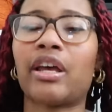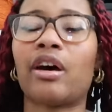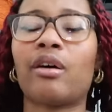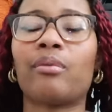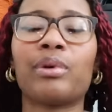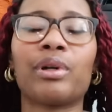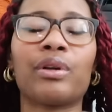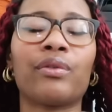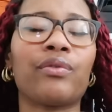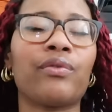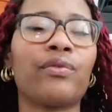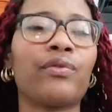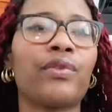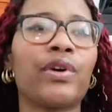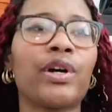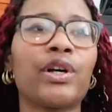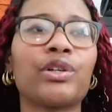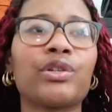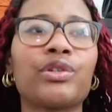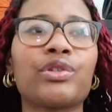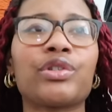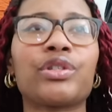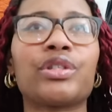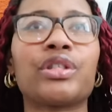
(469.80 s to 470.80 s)
That'll be the
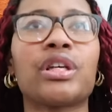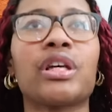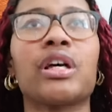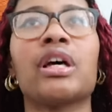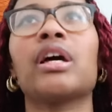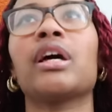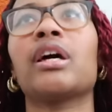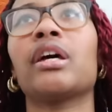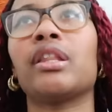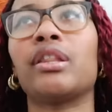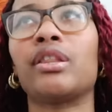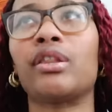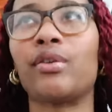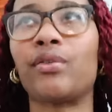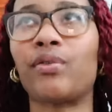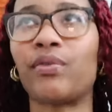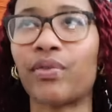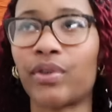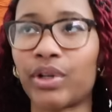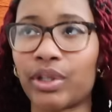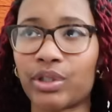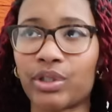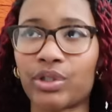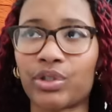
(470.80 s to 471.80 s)

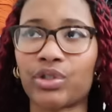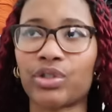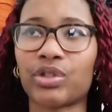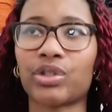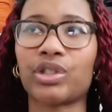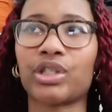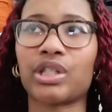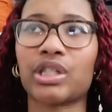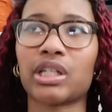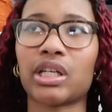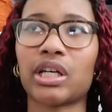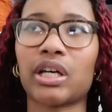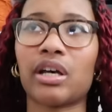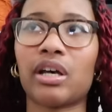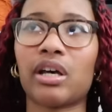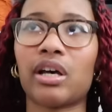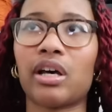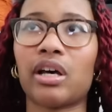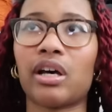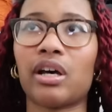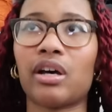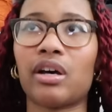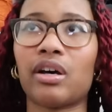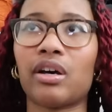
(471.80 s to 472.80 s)
first
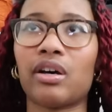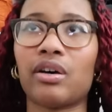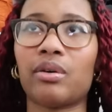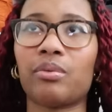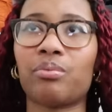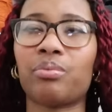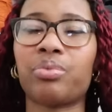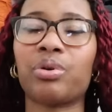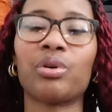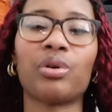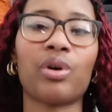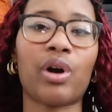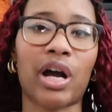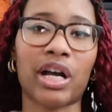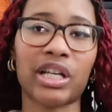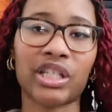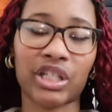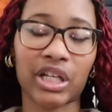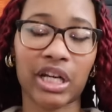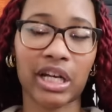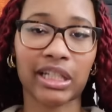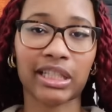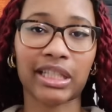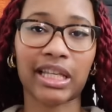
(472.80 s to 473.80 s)

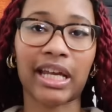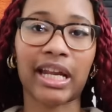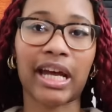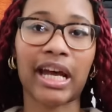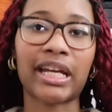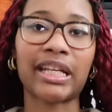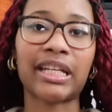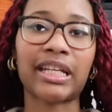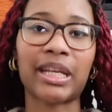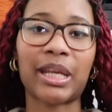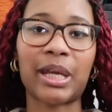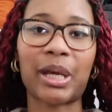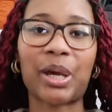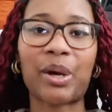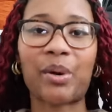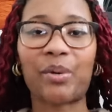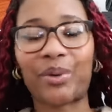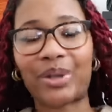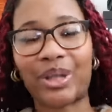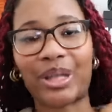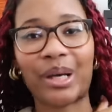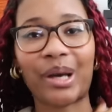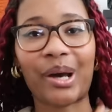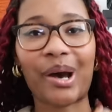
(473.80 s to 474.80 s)
project that I knit
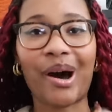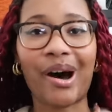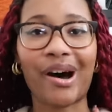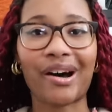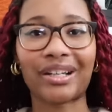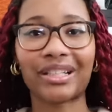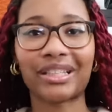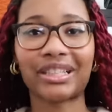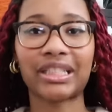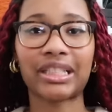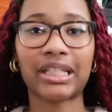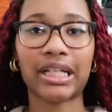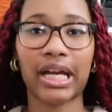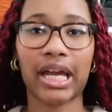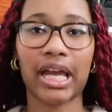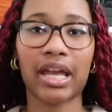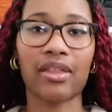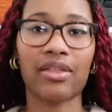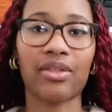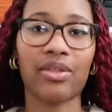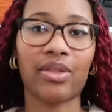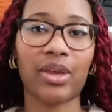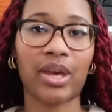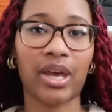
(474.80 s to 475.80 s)
with a collar.
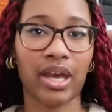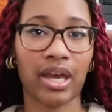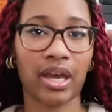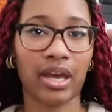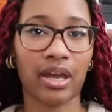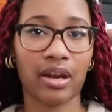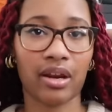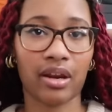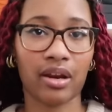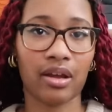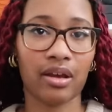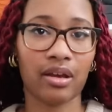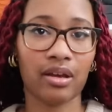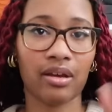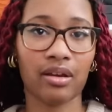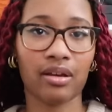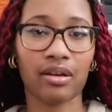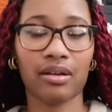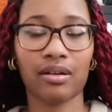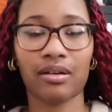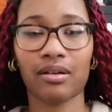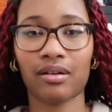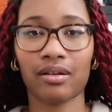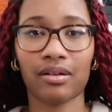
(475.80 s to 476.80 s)
And then
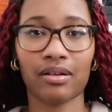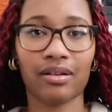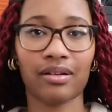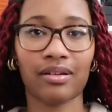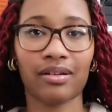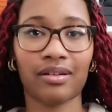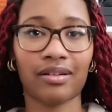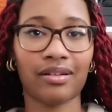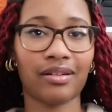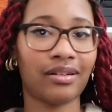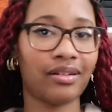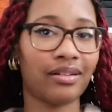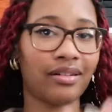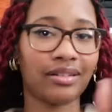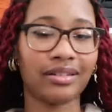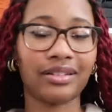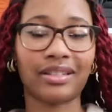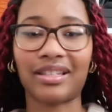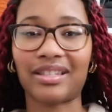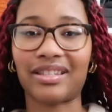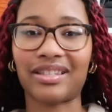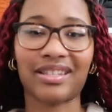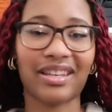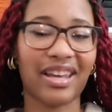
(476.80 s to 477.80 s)

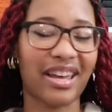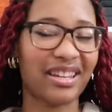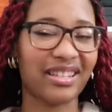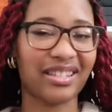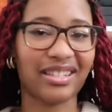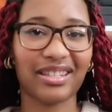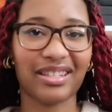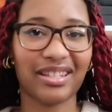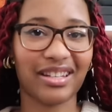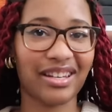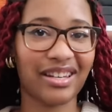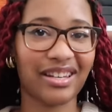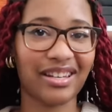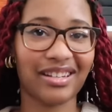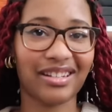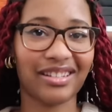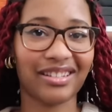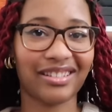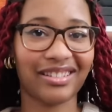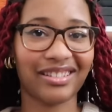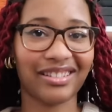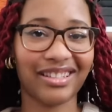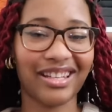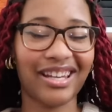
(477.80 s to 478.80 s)
the test knit
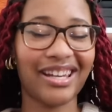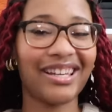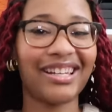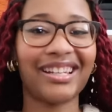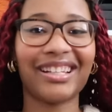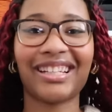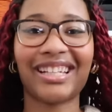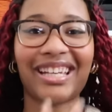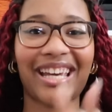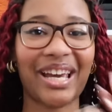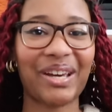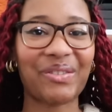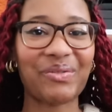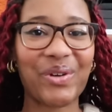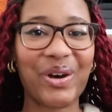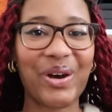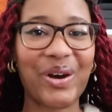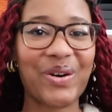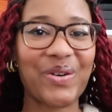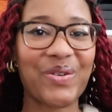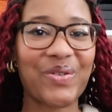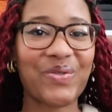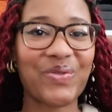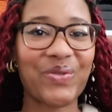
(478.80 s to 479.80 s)
came
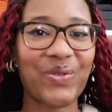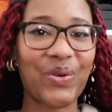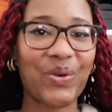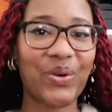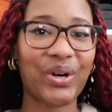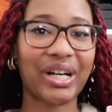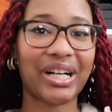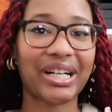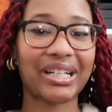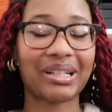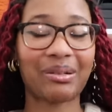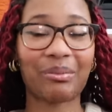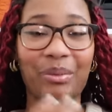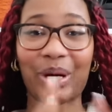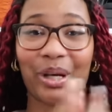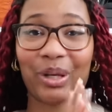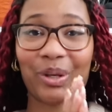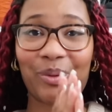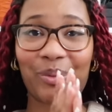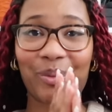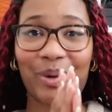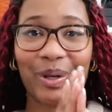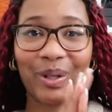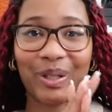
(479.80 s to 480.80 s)
out for the
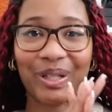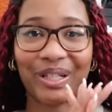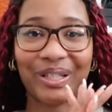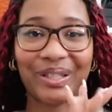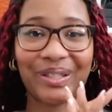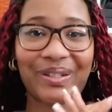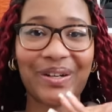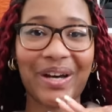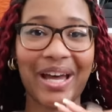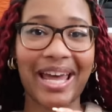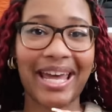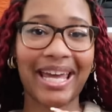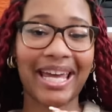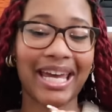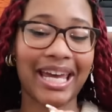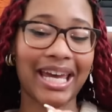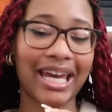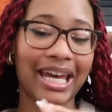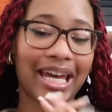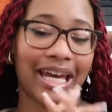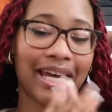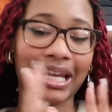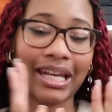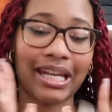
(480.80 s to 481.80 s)
Marco Polo,
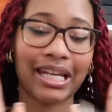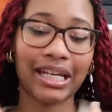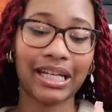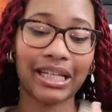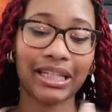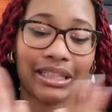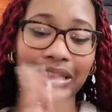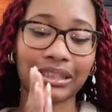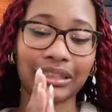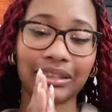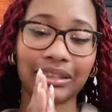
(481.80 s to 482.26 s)
and